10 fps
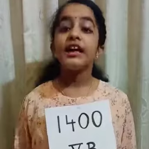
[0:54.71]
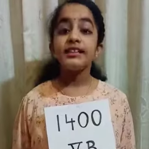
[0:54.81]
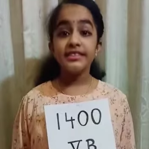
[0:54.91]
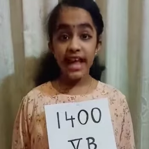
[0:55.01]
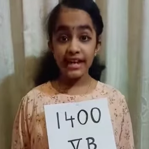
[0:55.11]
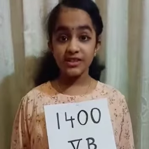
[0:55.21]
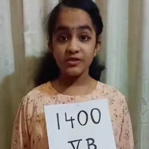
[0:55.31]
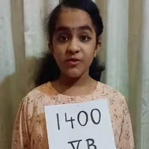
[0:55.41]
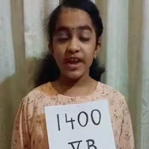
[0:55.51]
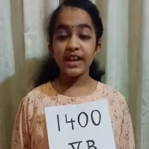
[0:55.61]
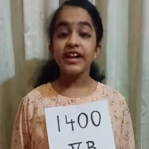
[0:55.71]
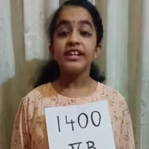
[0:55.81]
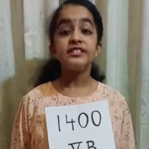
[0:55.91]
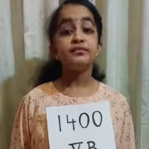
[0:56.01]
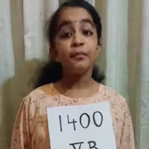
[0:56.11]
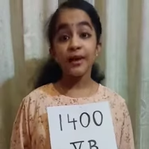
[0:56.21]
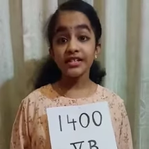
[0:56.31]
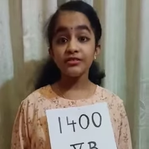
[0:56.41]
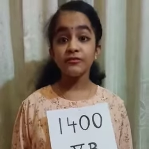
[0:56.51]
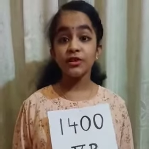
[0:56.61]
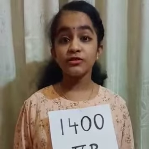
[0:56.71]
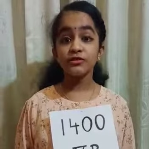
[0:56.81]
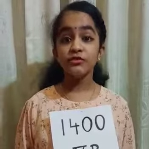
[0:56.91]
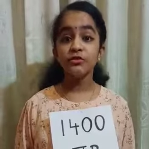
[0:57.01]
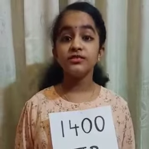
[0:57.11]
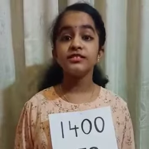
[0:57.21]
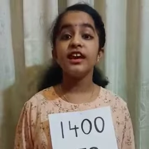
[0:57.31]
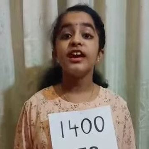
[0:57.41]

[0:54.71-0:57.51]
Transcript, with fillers: That's why it's must for schools